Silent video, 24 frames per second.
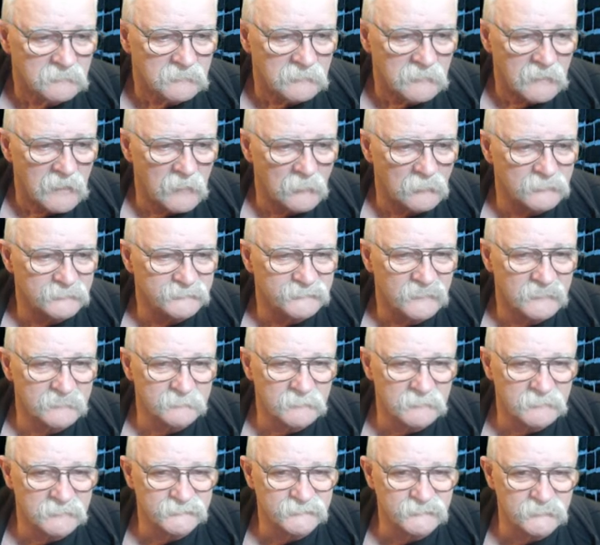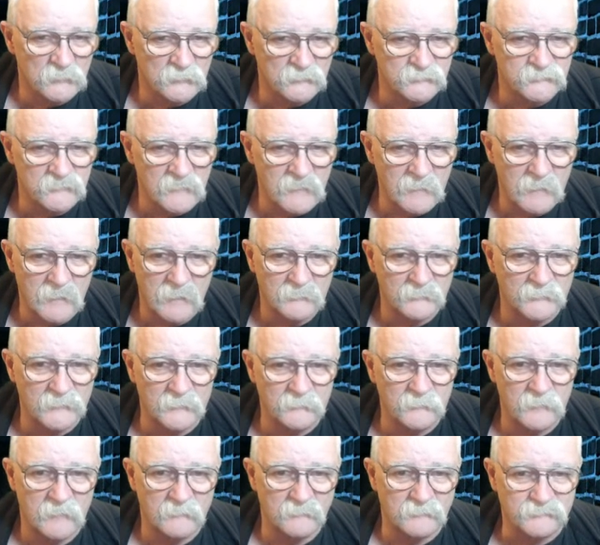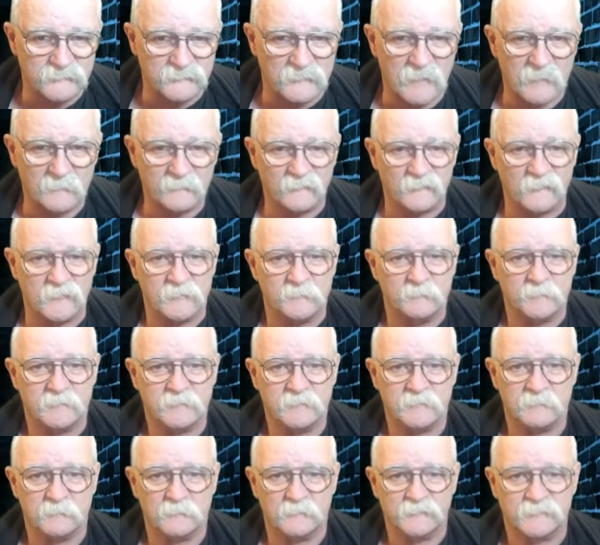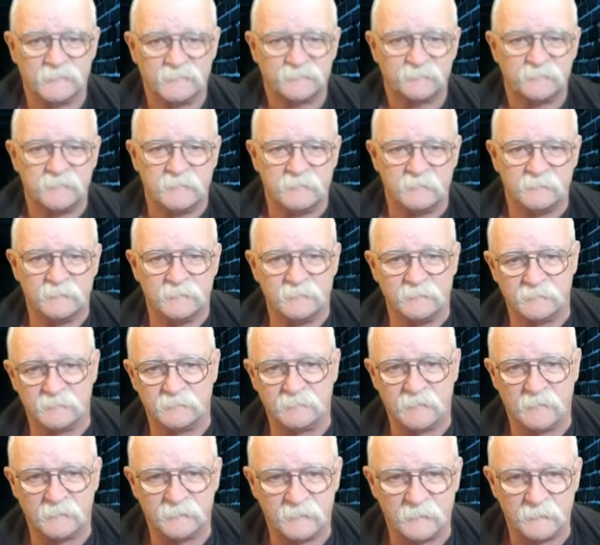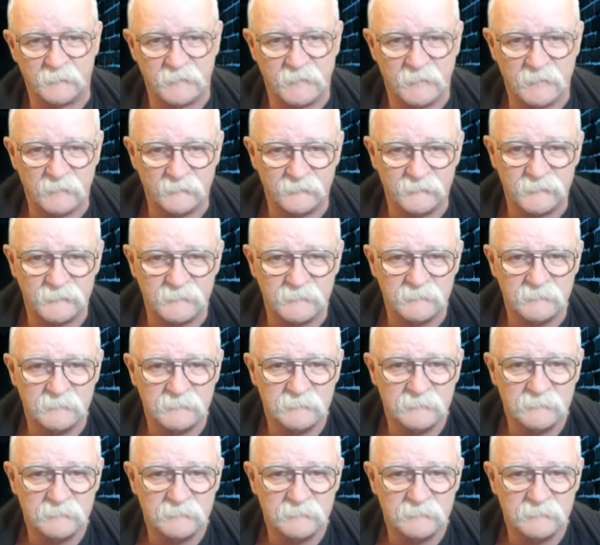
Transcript: Hour and 10 minutes. No drop. I'll never have a drop frame again with the speed of the internet that we have here.